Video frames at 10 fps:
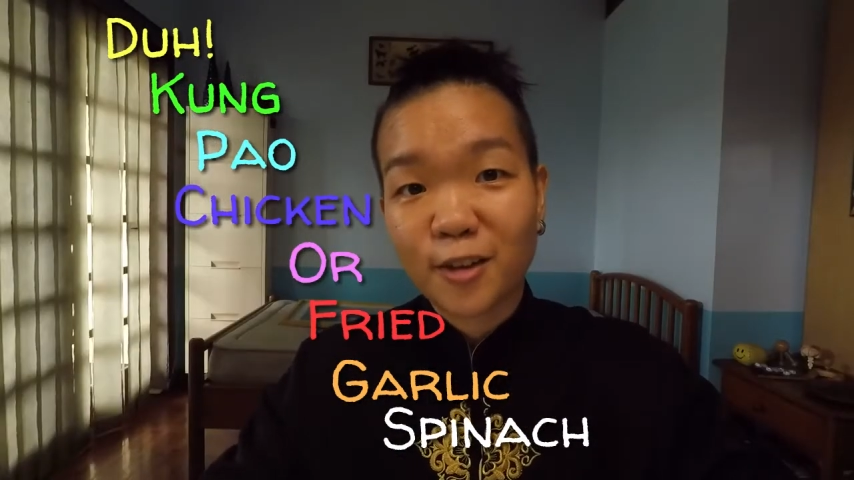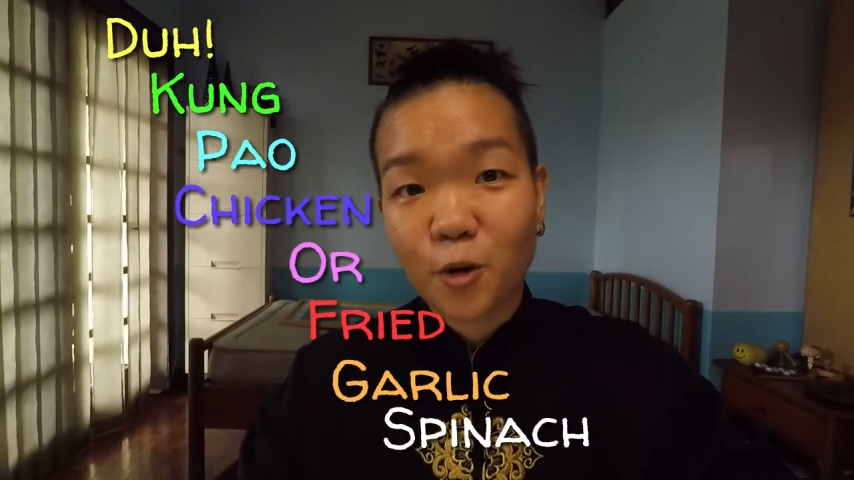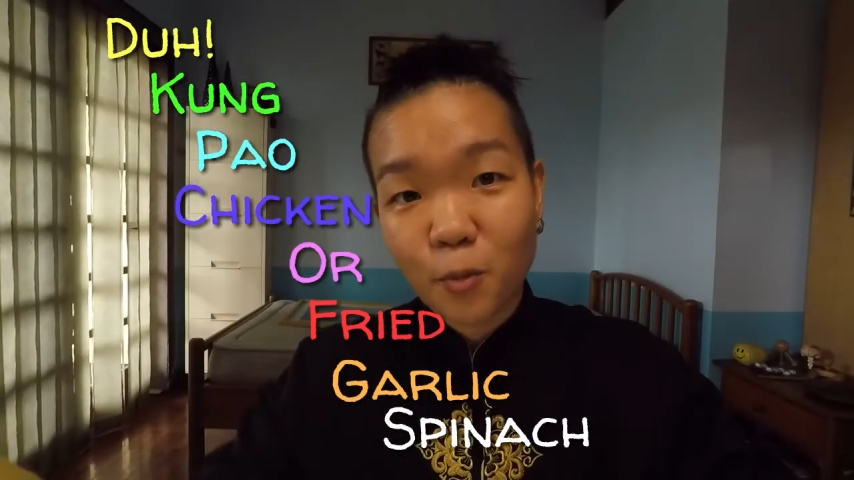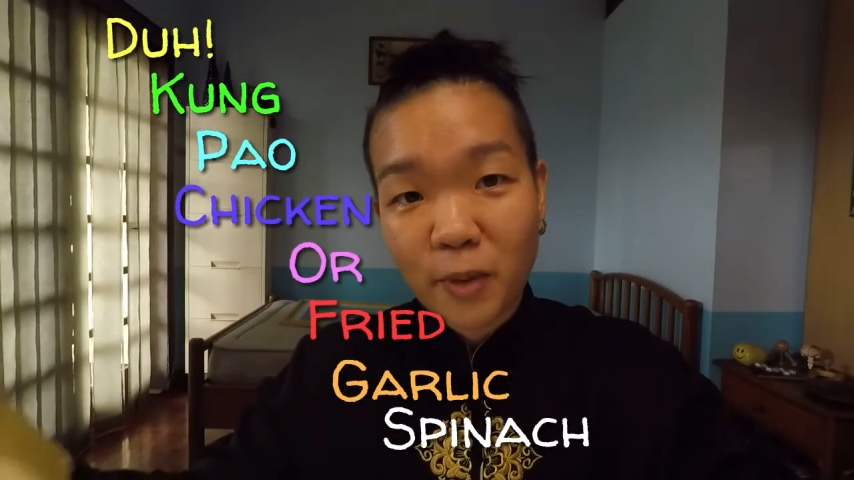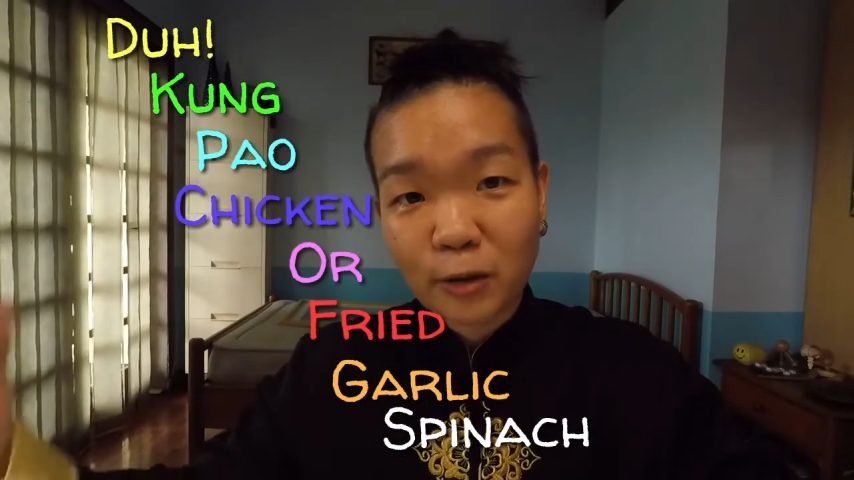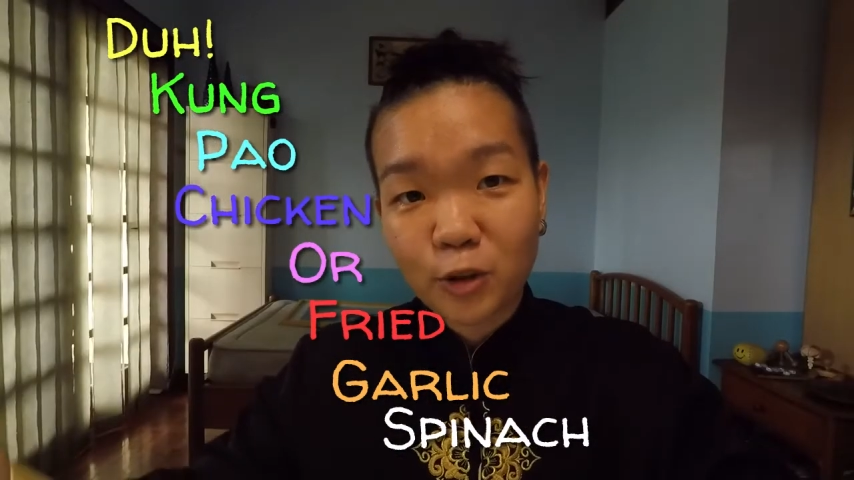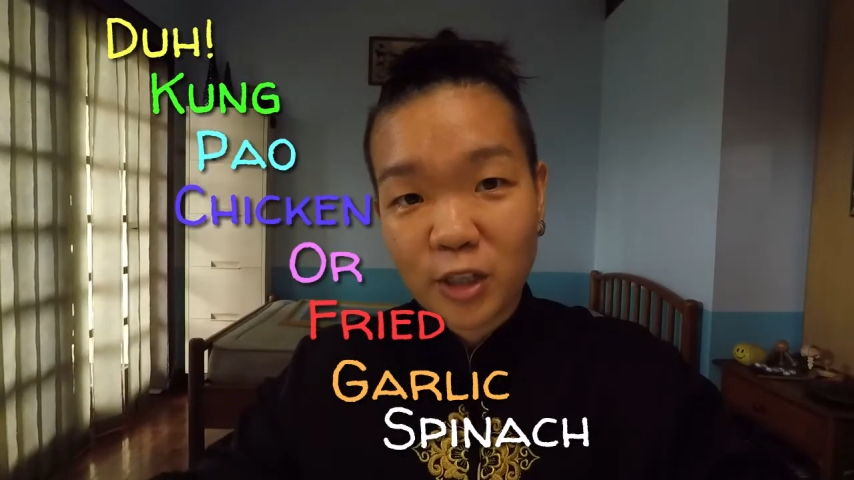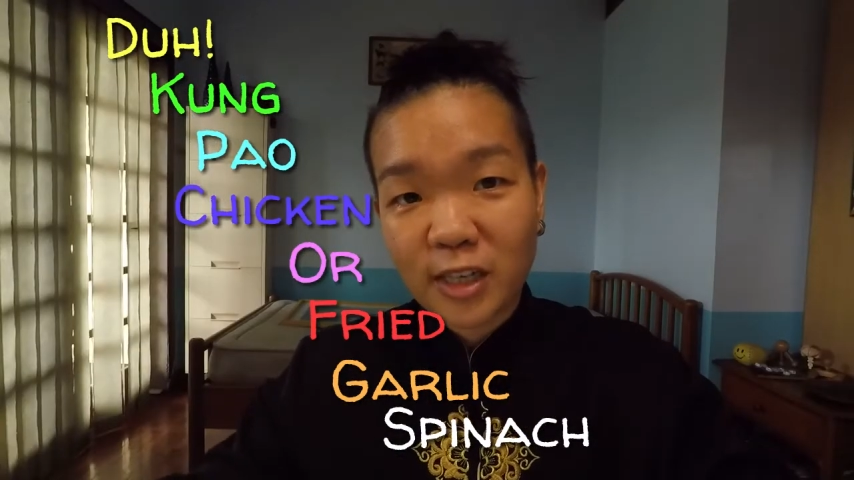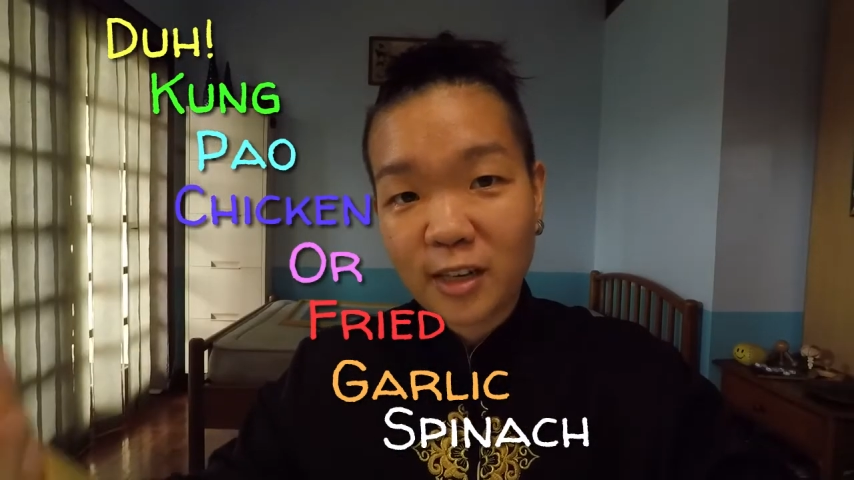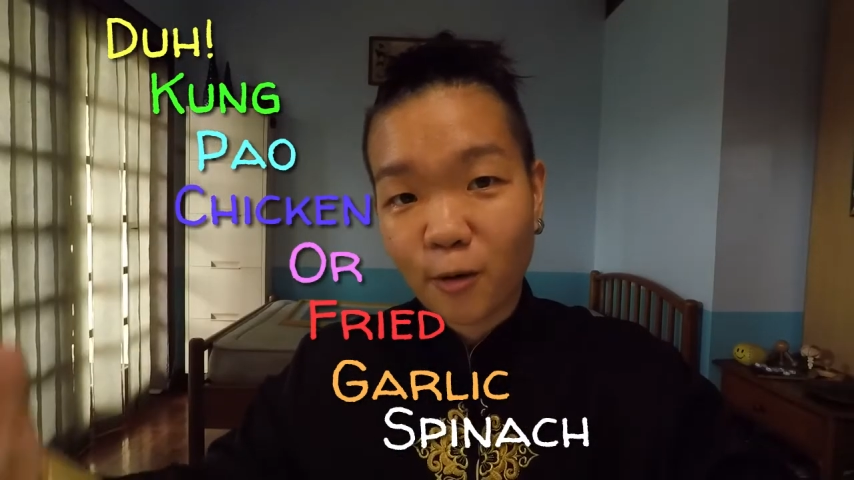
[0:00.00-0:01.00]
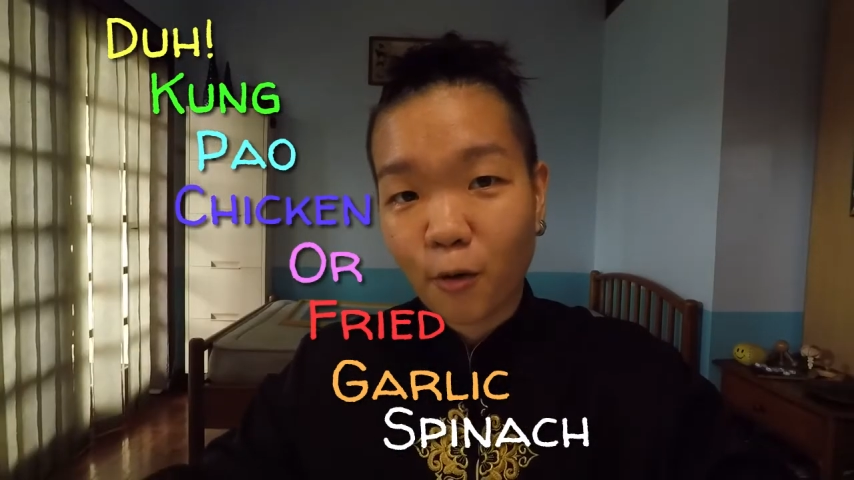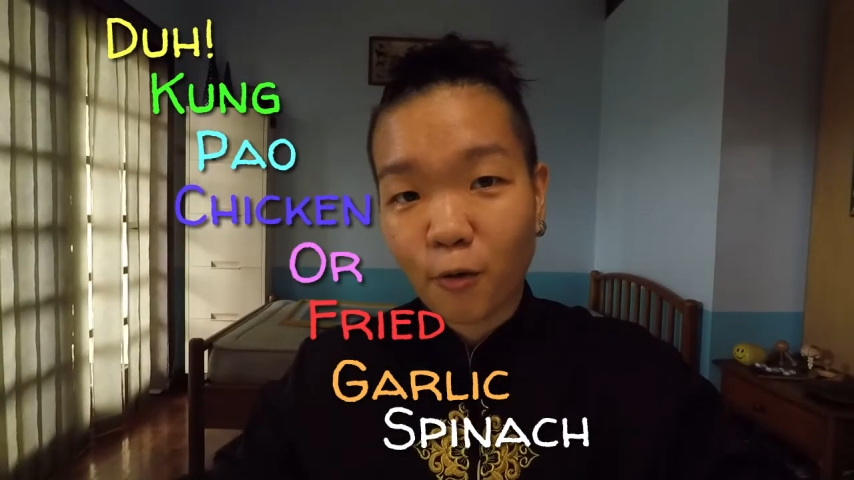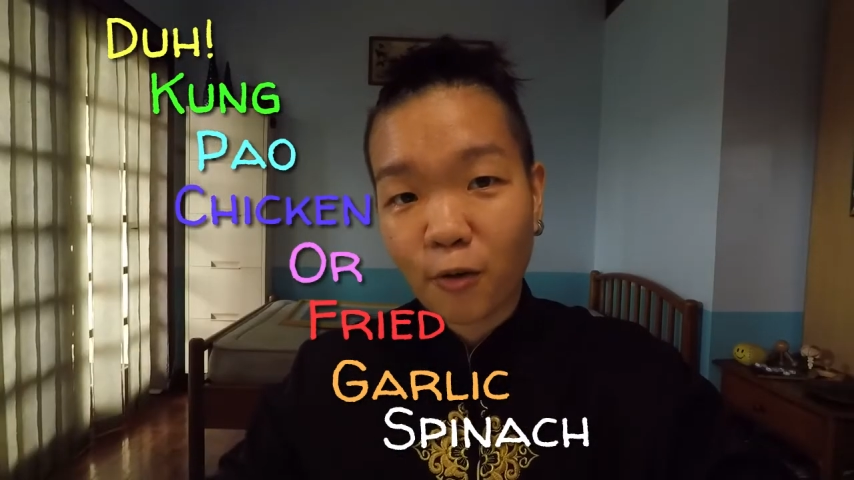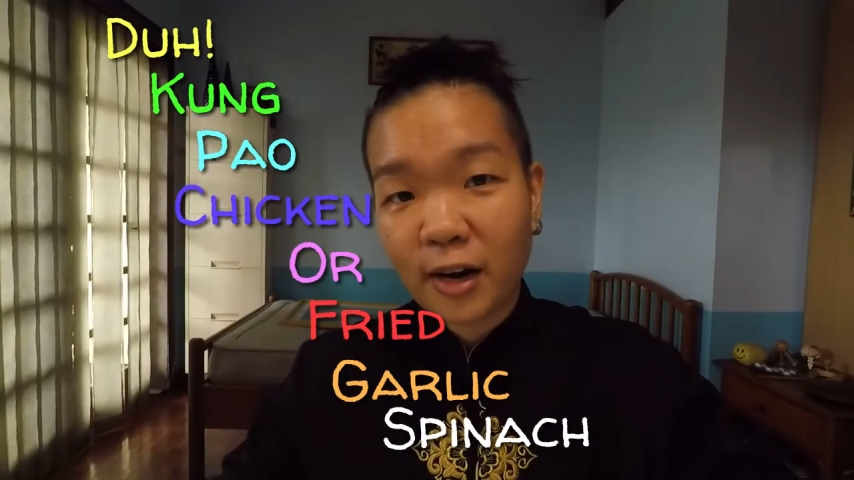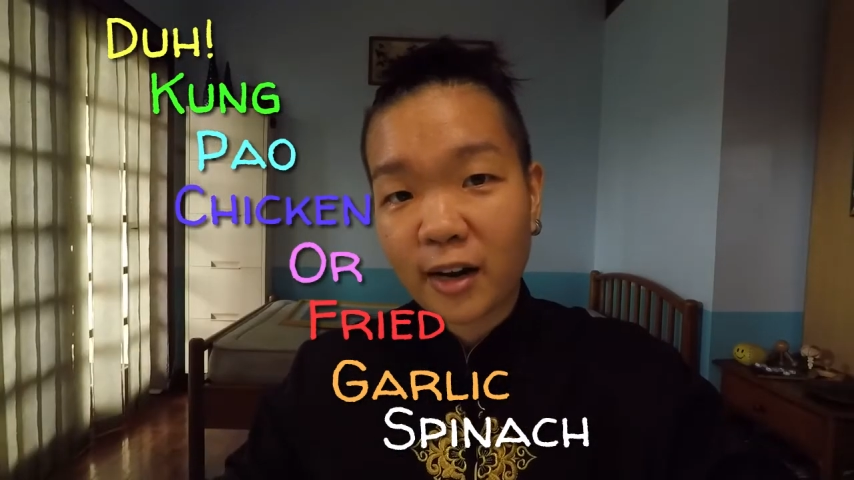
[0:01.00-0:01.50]
Kung pao chicken or
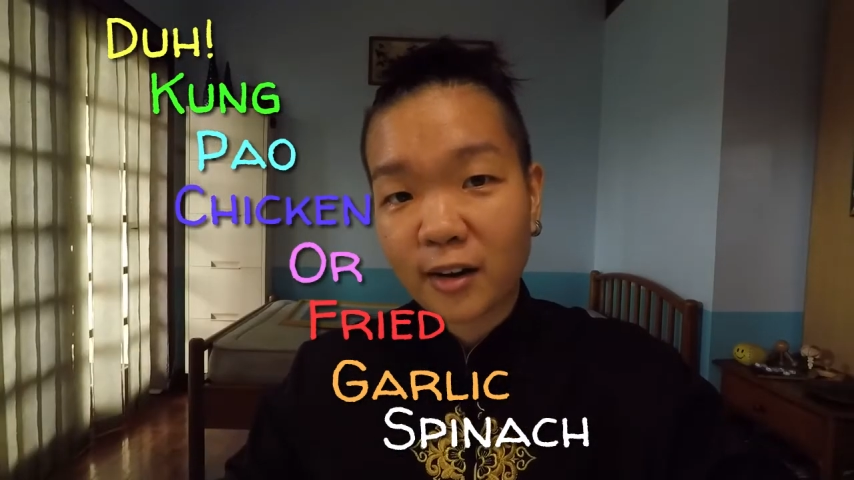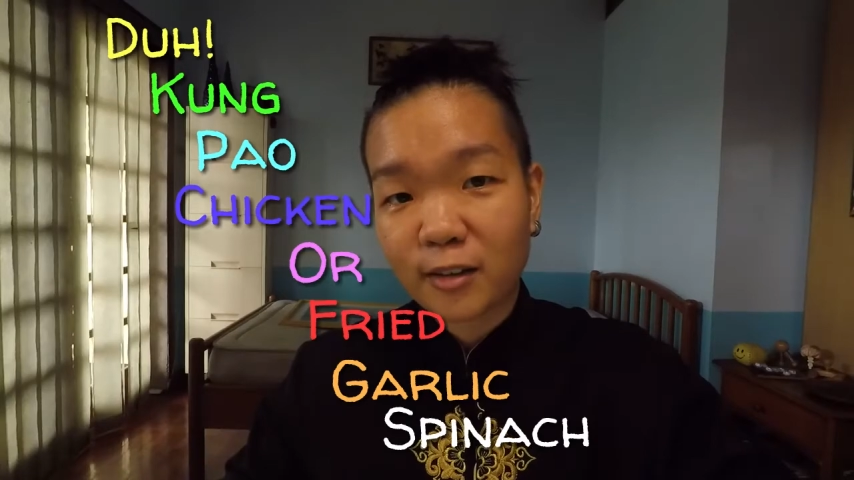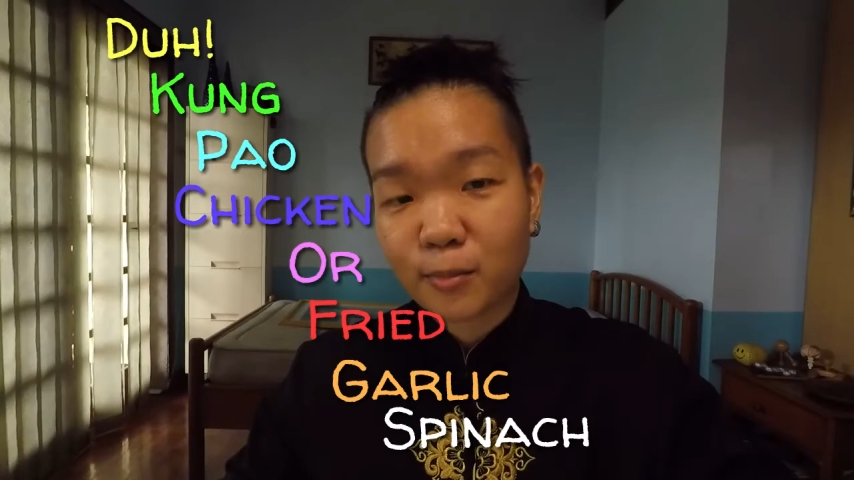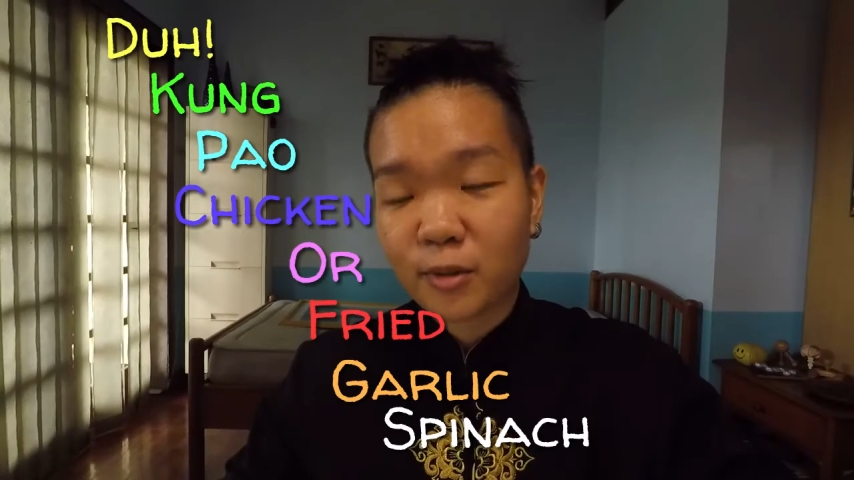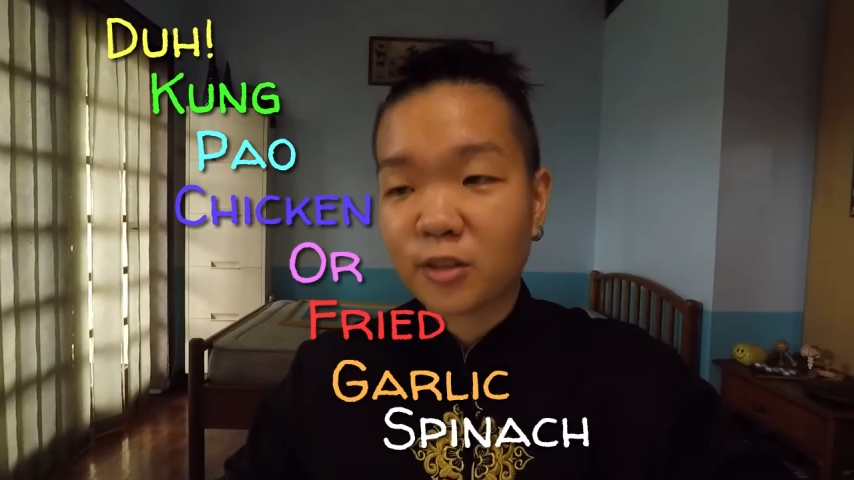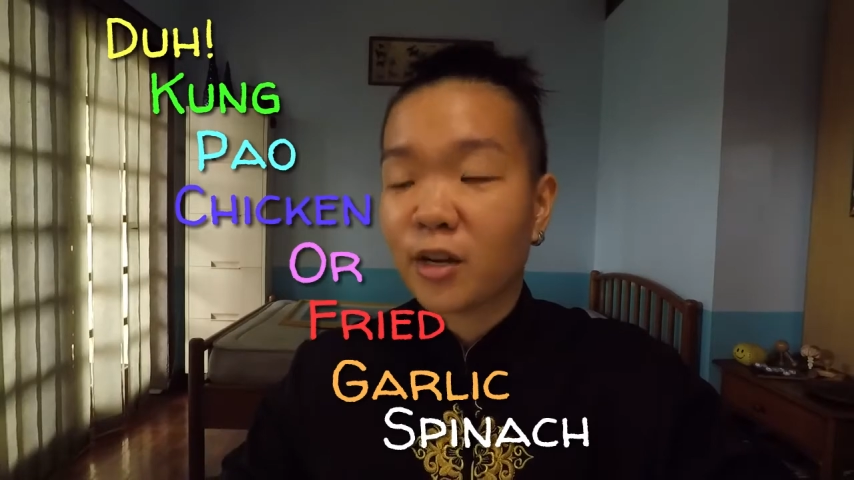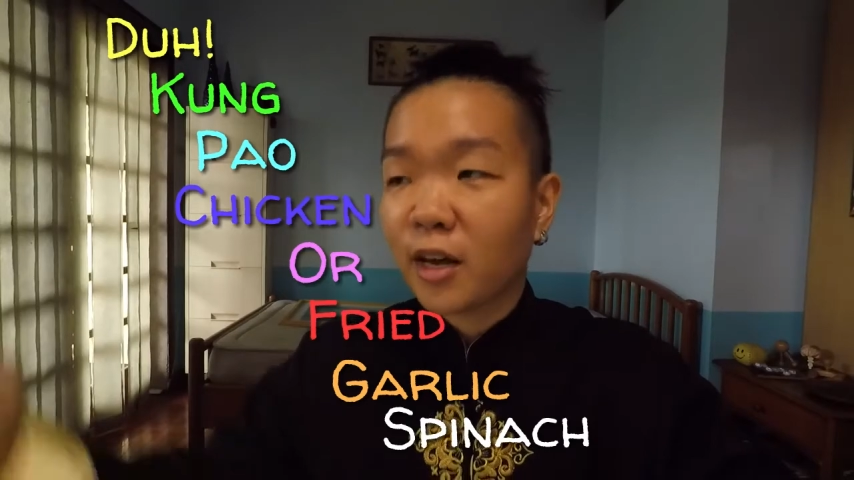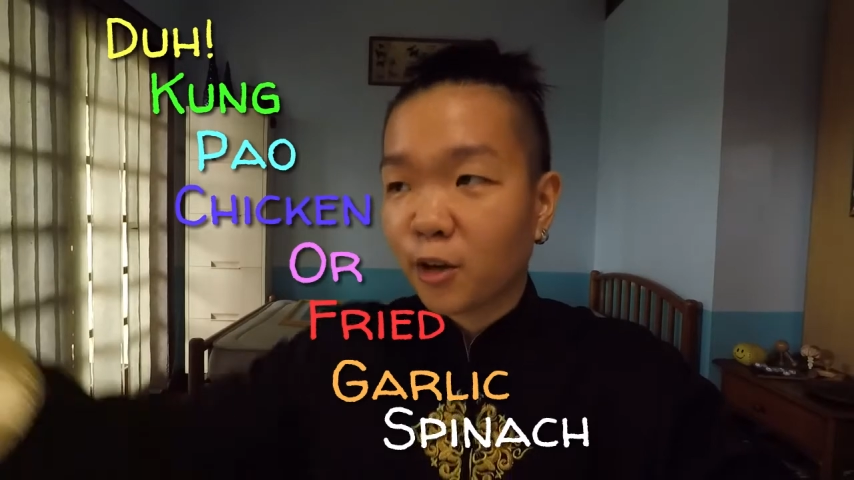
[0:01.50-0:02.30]
fried garlic spinach.